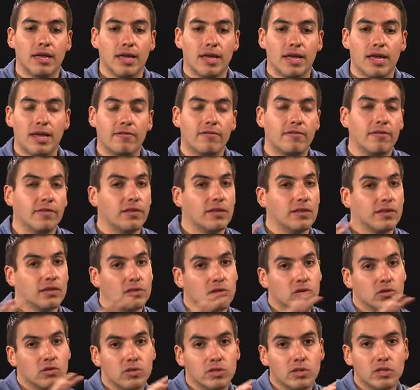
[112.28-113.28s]
Everything that
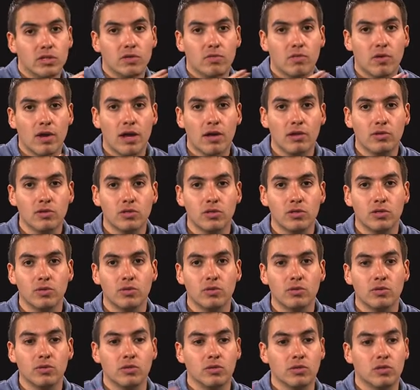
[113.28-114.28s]
you see around
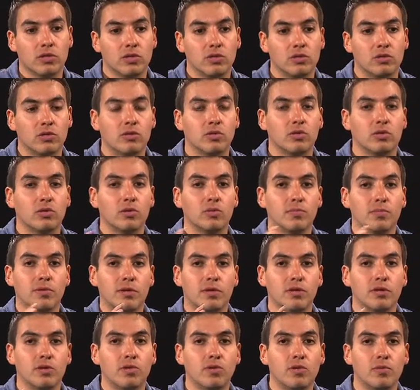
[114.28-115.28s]
you, you tend to group it
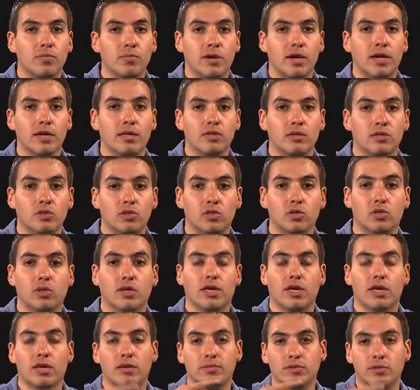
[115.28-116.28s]
in your mind so it
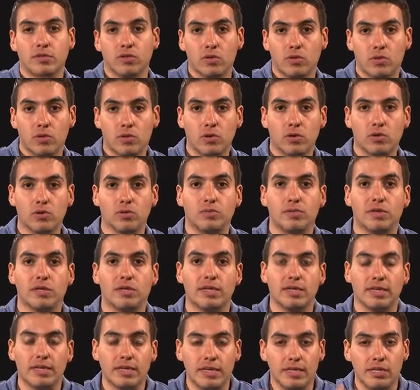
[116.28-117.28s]
helps the world
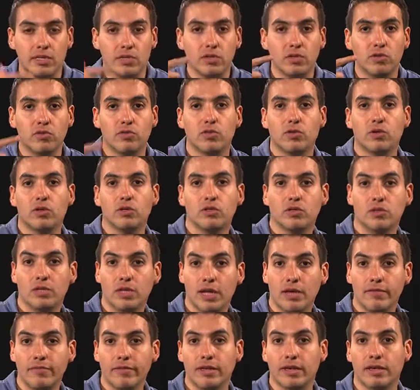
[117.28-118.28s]
being easier for us to
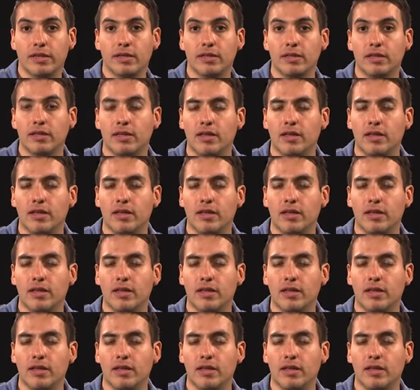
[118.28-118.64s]
navigate.